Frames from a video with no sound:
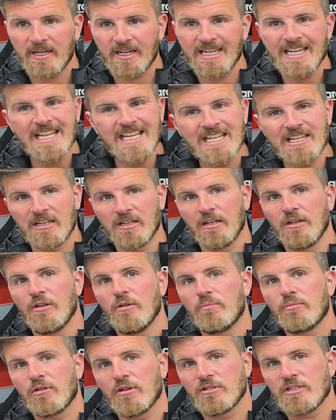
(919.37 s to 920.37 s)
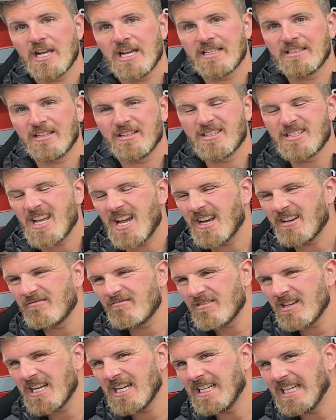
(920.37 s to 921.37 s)
I needed a new project. I'd done
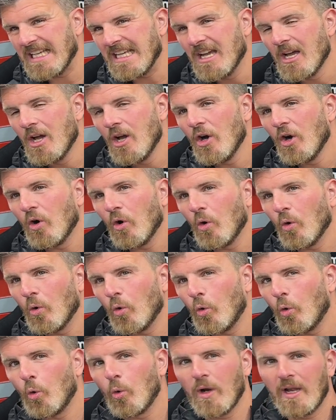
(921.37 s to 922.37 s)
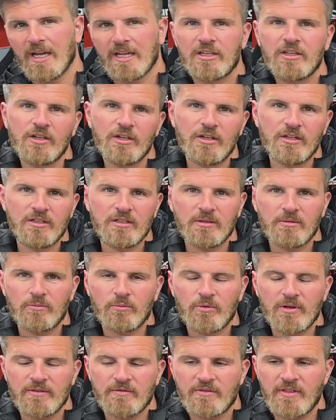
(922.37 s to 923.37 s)
really all I could
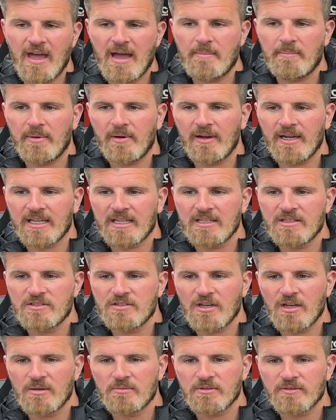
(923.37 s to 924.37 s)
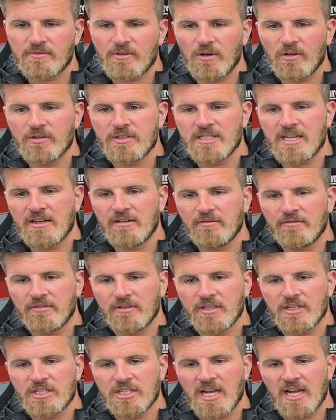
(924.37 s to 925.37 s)
with that bike in terms of content for
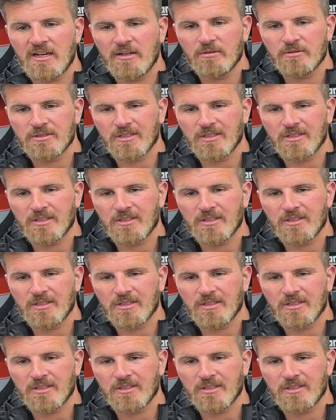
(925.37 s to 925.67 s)
the channel.